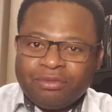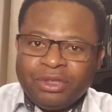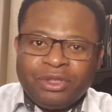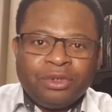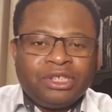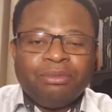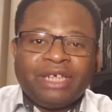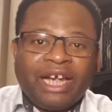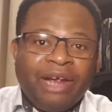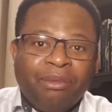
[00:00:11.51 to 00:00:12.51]
We took some
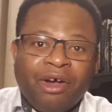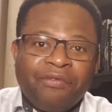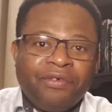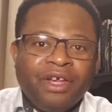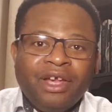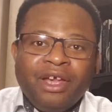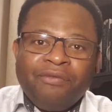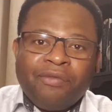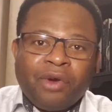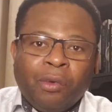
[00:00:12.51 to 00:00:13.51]
time off
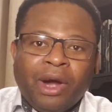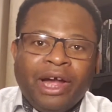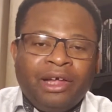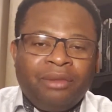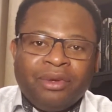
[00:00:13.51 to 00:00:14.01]
for a while,